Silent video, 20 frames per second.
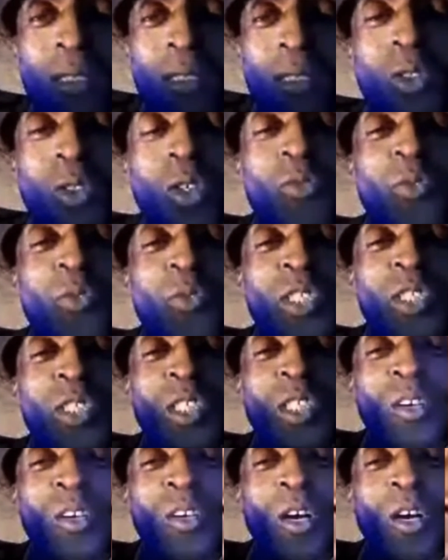you a first
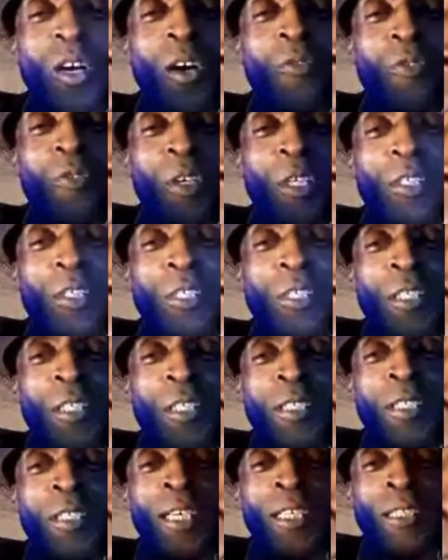year a field
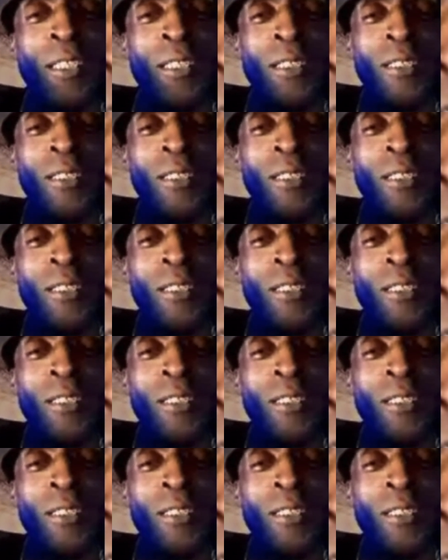nigga now.